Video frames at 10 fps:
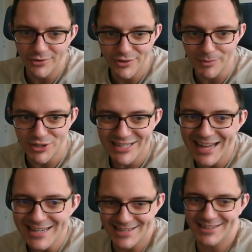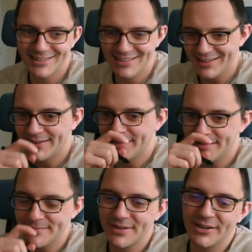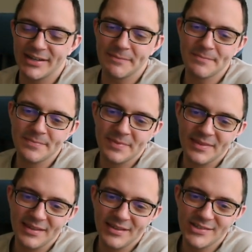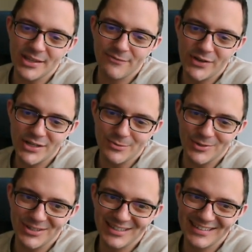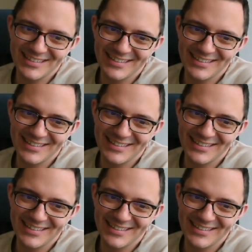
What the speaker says: so much data. Okay, so the first one.